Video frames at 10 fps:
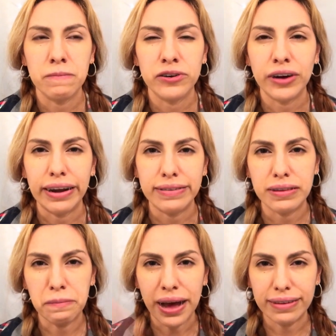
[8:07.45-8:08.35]
trying to
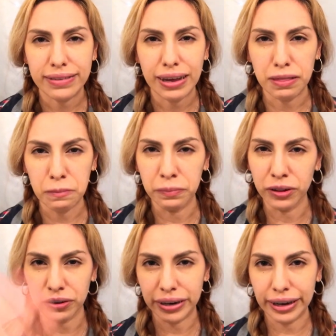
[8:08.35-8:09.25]
see past like the
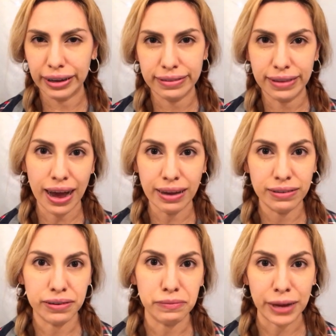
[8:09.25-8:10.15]
blurry
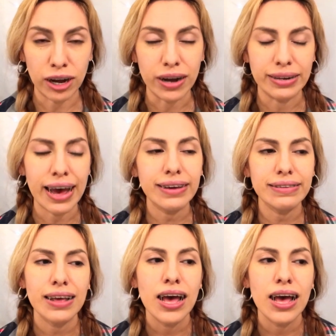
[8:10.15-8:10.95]
sides of my contacts.